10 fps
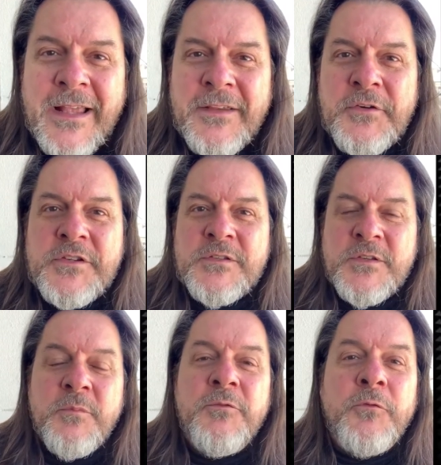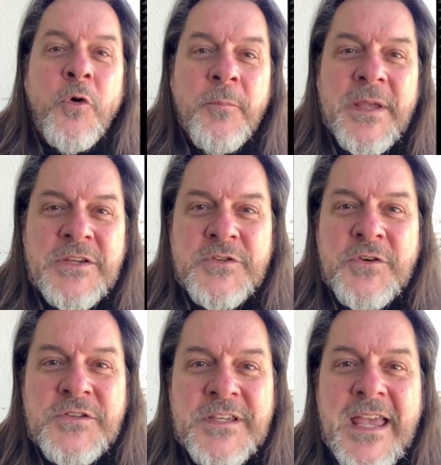Here's some before
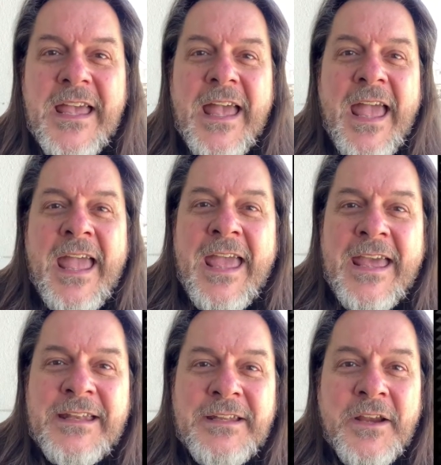pictures, and